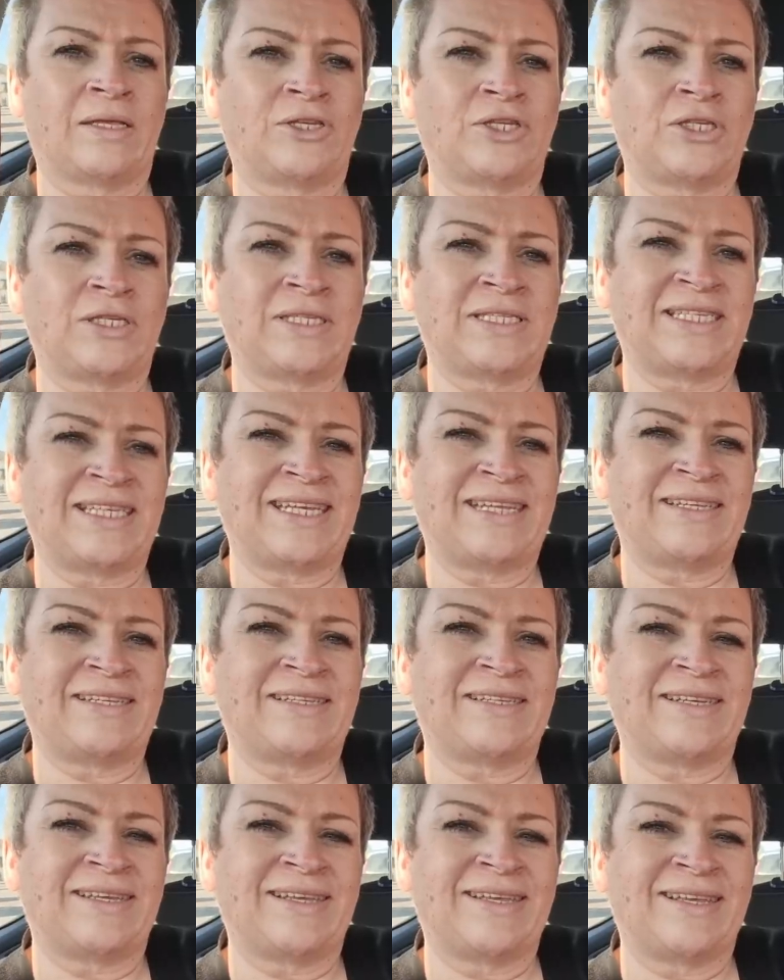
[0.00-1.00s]
She said,
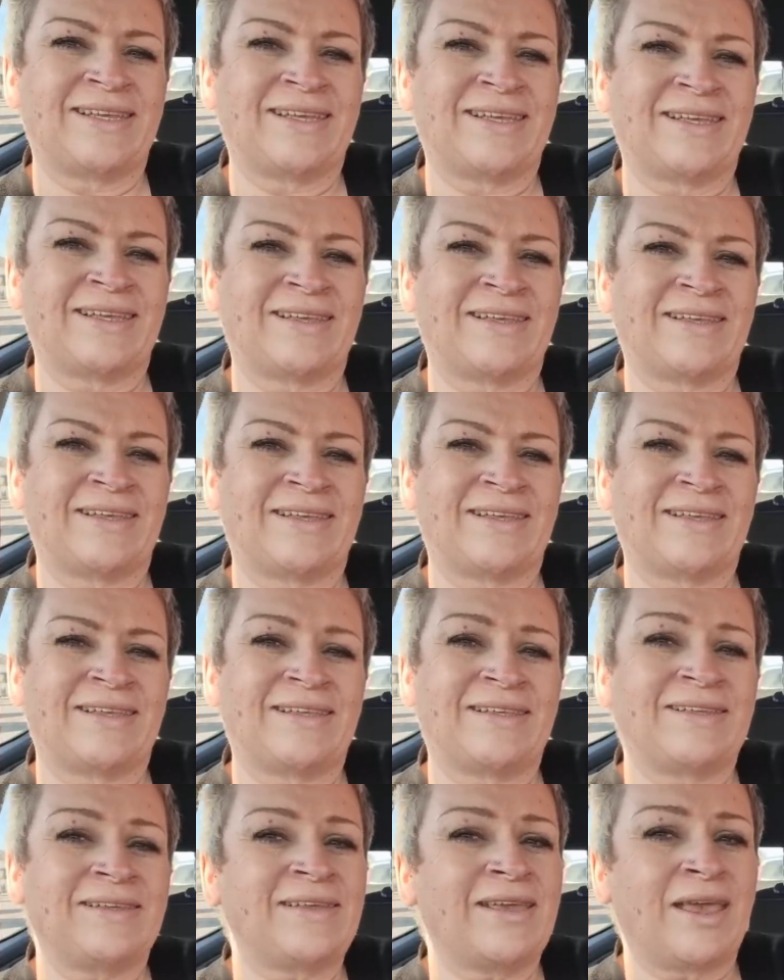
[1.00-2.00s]

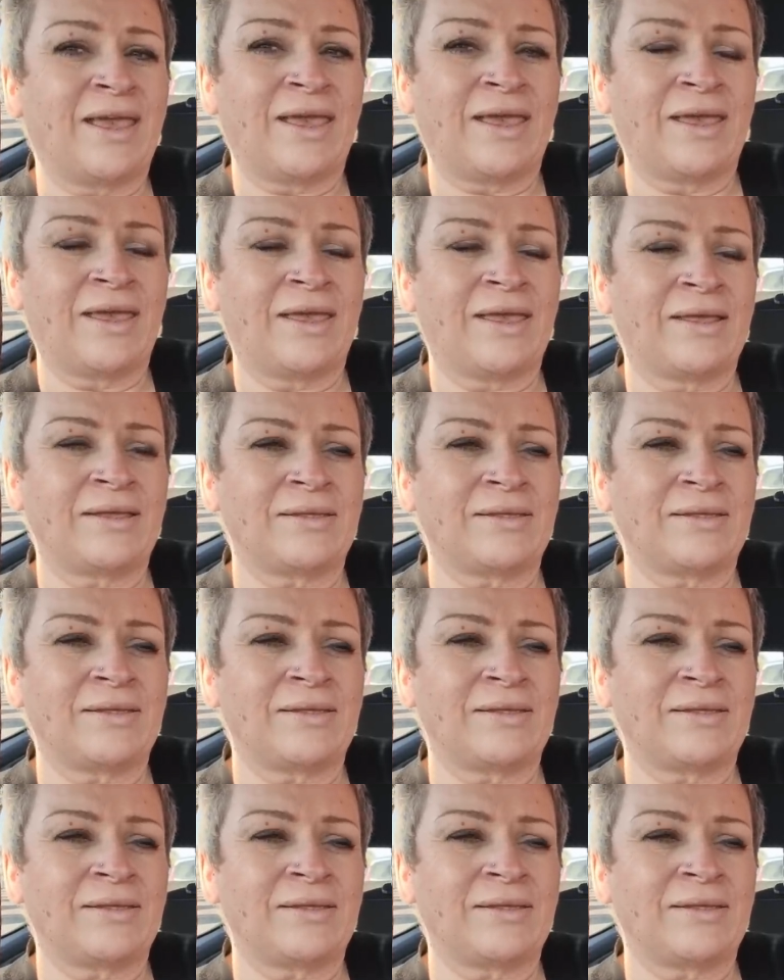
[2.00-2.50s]
yeah,